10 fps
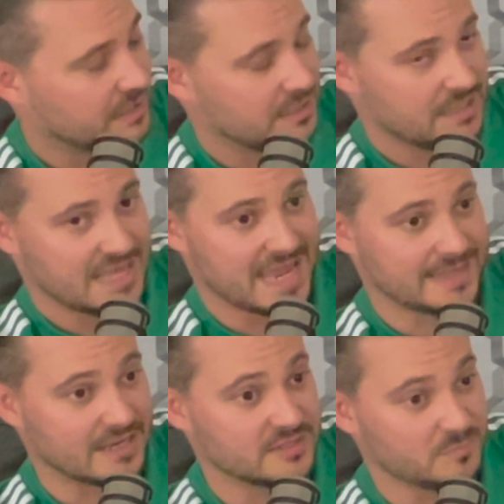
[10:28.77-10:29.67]
And
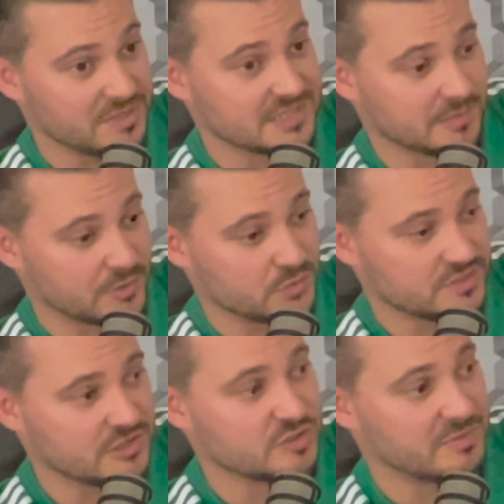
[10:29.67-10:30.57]
then to be someone who's
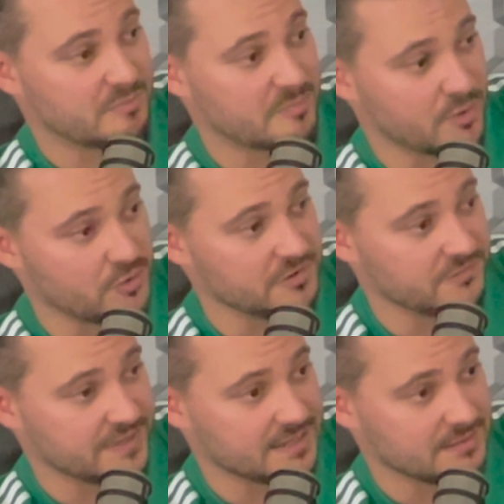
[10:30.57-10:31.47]
such a big proponent of
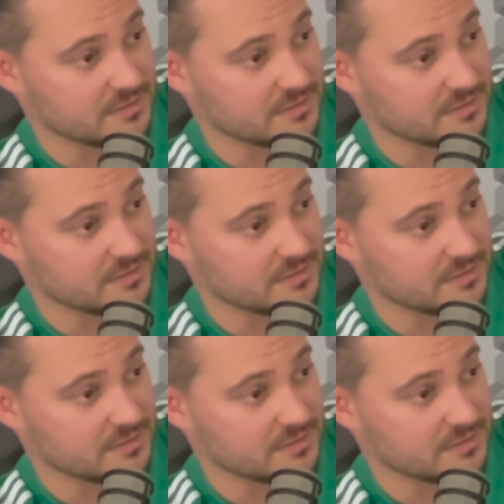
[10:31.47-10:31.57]
it,